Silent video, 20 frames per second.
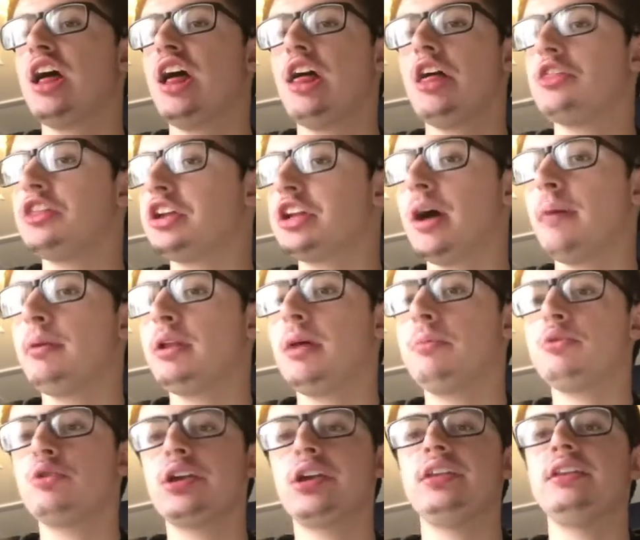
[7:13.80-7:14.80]
The
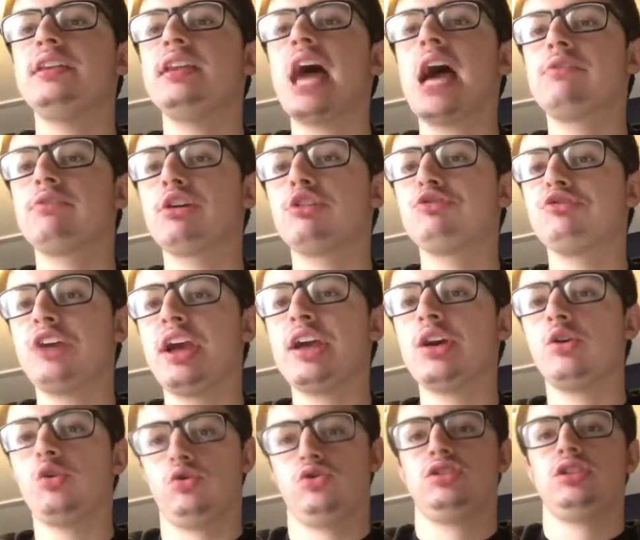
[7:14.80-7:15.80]
WWE never
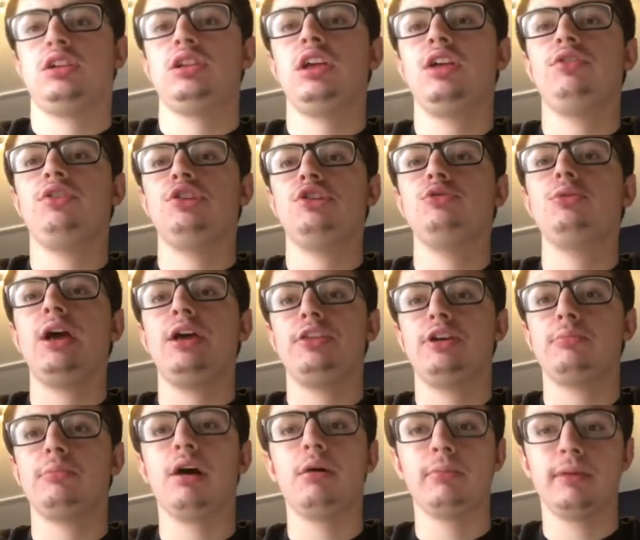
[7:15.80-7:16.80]
fails to give the New Day their
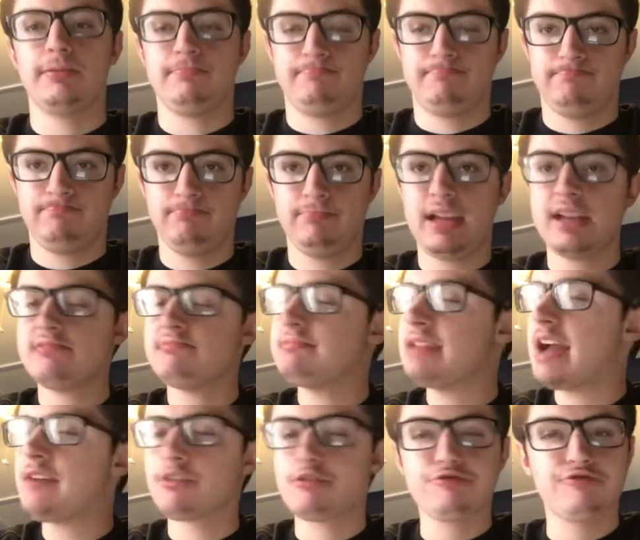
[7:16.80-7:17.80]
moment. They
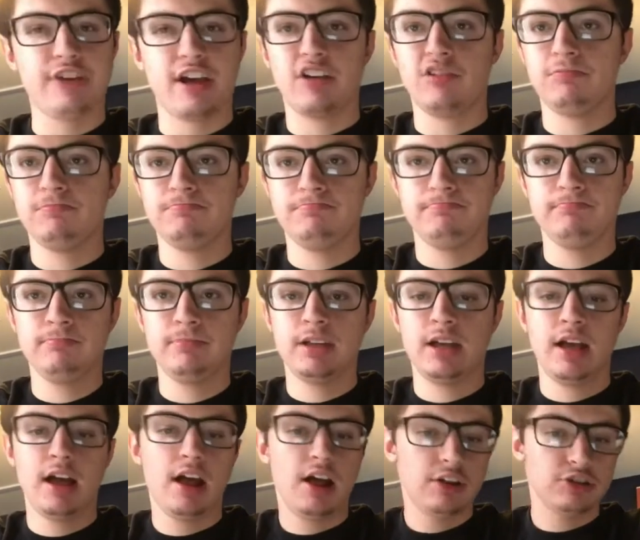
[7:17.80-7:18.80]
never fail.
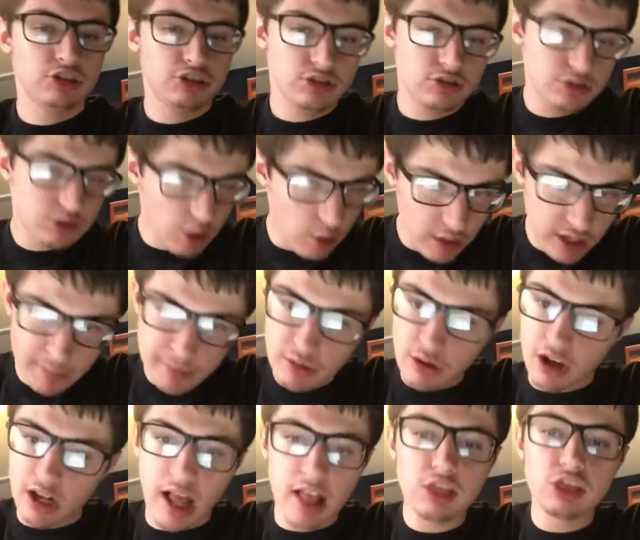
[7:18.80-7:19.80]
Don't get me
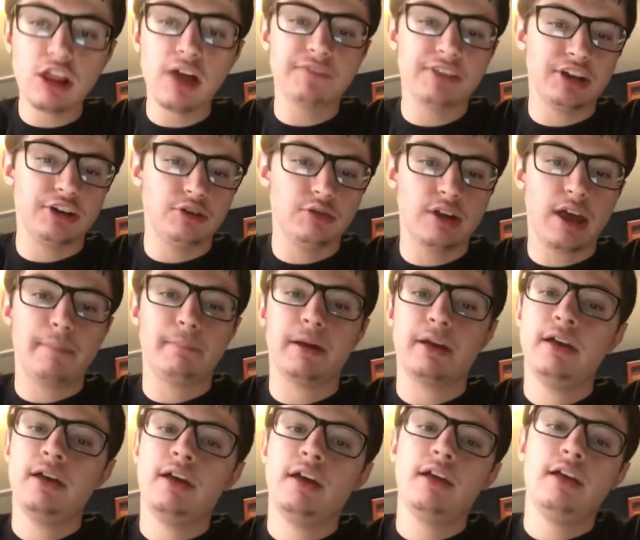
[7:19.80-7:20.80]
wrong, I love the New Day, but
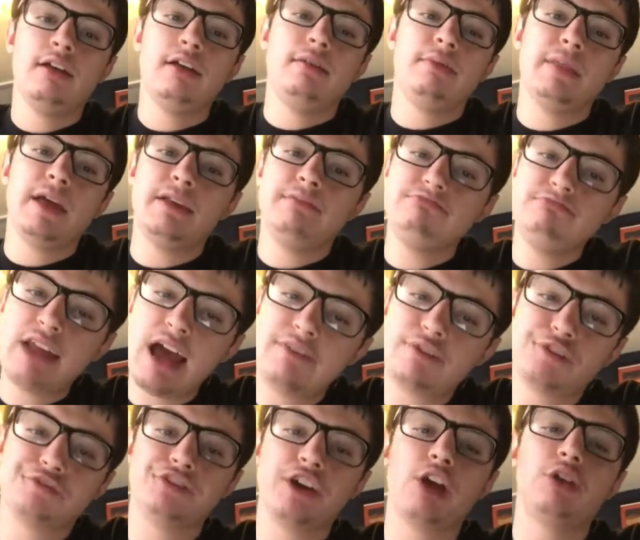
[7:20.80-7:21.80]
they
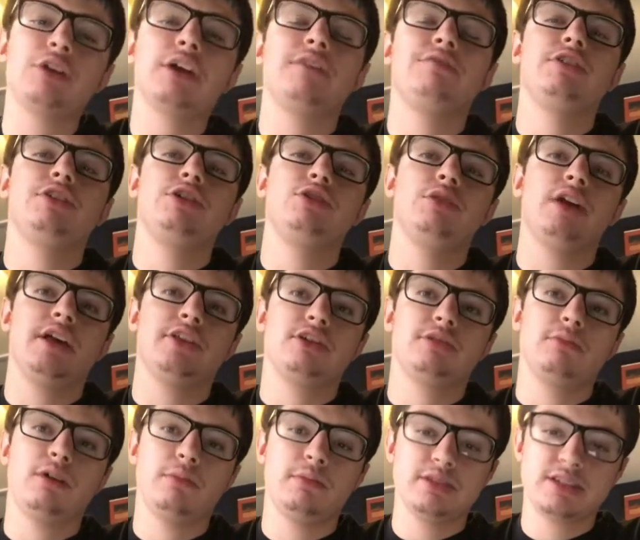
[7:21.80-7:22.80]
never fail to give the New Day their
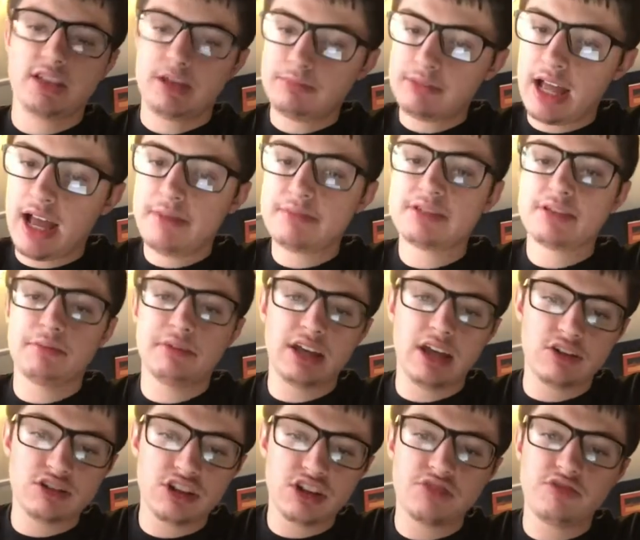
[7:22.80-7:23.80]
moment. Sometimes somebody
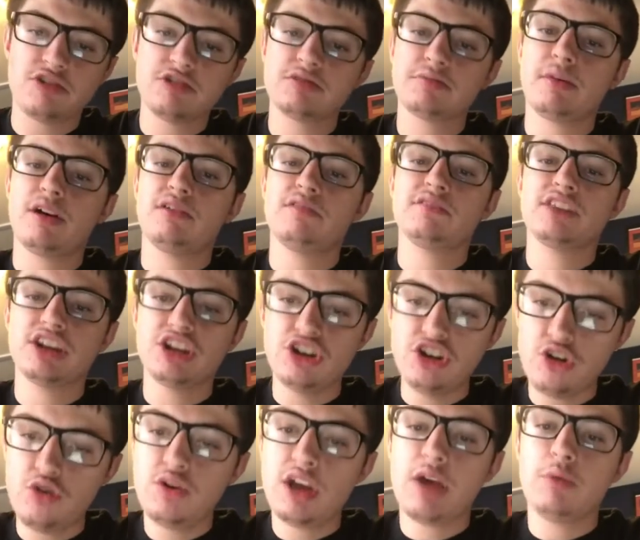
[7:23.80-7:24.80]
else deserves the moment, the
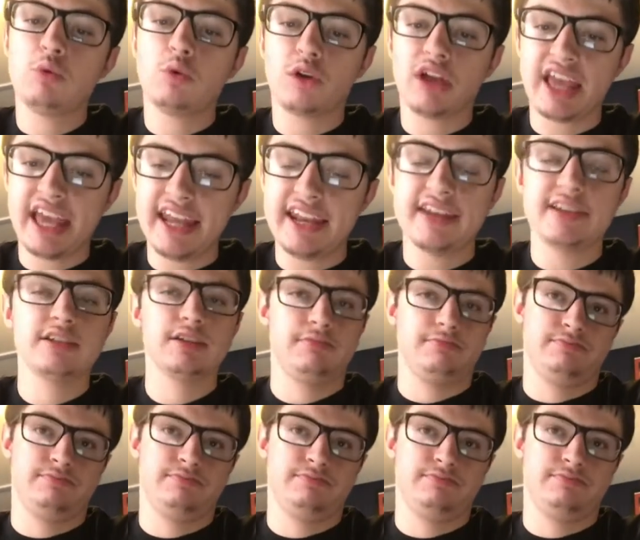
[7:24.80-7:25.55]
New Day will get it.